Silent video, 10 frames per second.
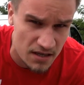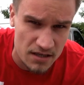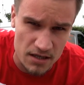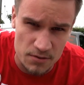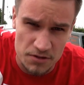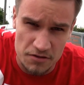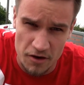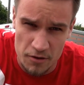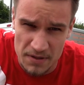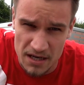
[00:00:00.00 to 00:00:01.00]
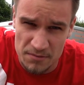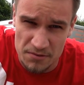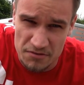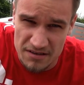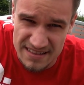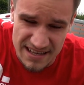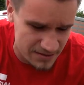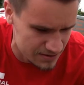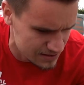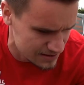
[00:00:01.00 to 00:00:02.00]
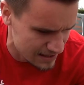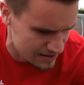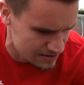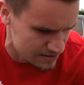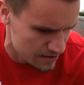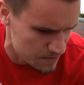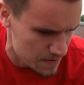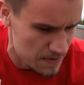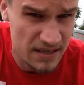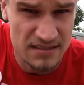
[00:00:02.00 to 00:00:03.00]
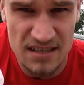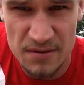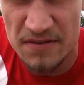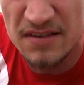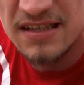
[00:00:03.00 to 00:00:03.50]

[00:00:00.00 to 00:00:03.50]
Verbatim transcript: gold chrome Gumball 3000 stickers. So let's start with the